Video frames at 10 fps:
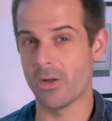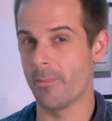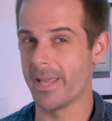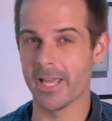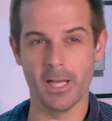That
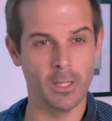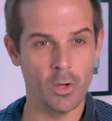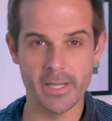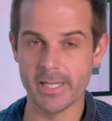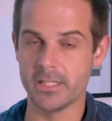will make it a
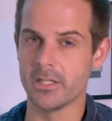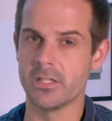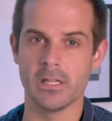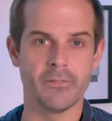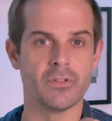lot easier
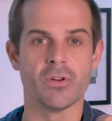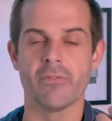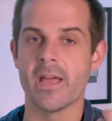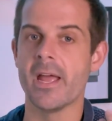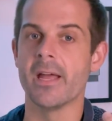because you'll have to
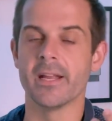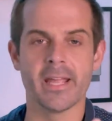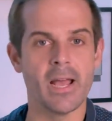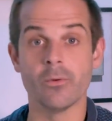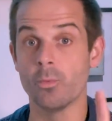create an
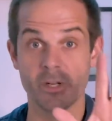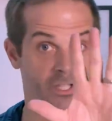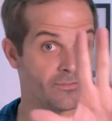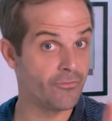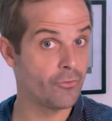account,
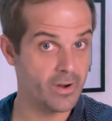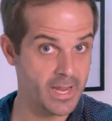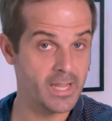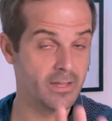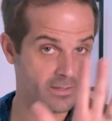which is free.